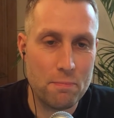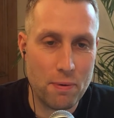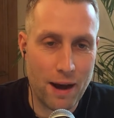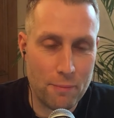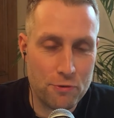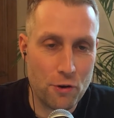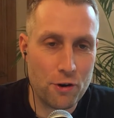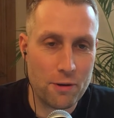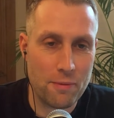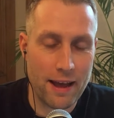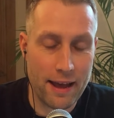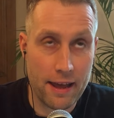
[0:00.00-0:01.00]
but I'm
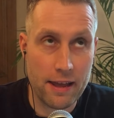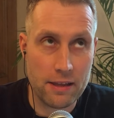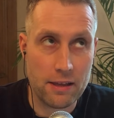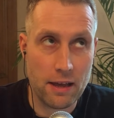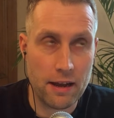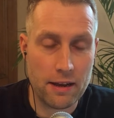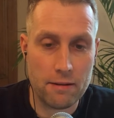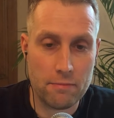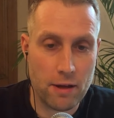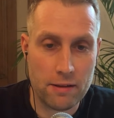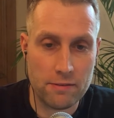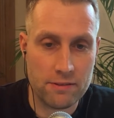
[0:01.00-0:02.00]
talking and uh,
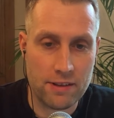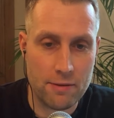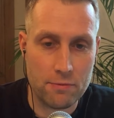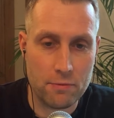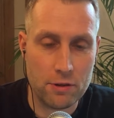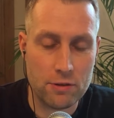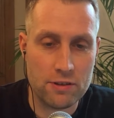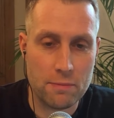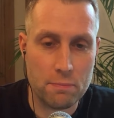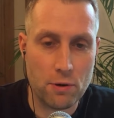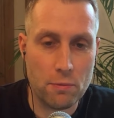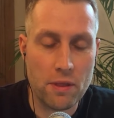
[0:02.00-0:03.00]
and and same with what you
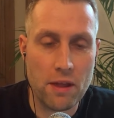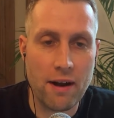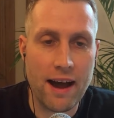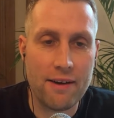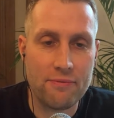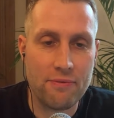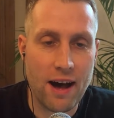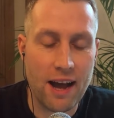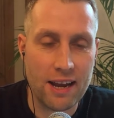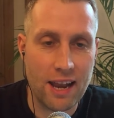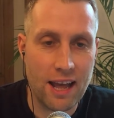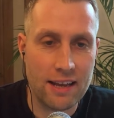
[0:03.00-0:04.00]
said, Paul. But there are
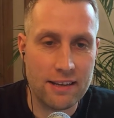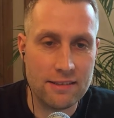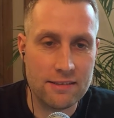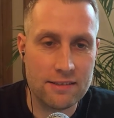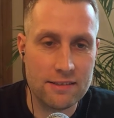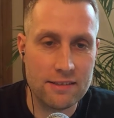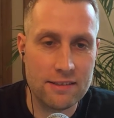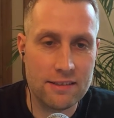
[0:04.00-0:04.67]
fine lines,